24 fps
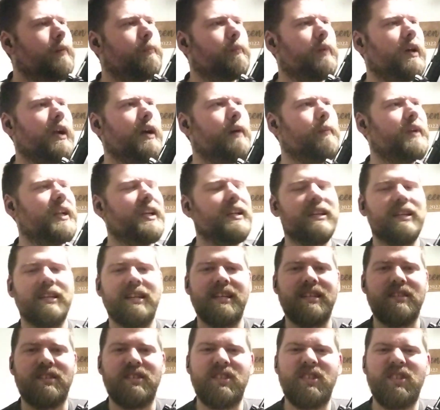But I mean,
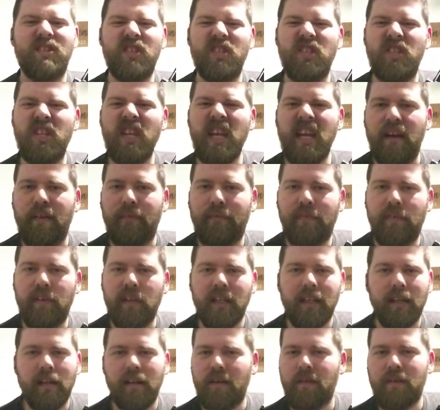it's stiff,
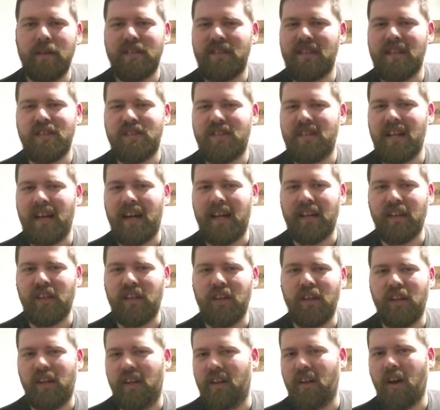you know, it's not
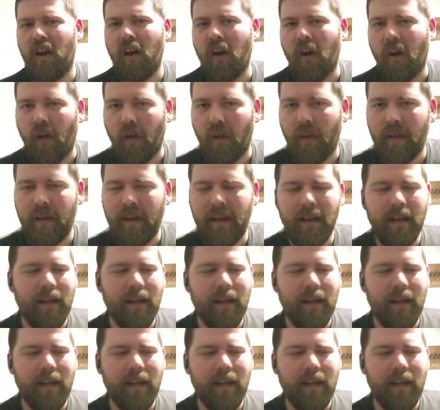good at all.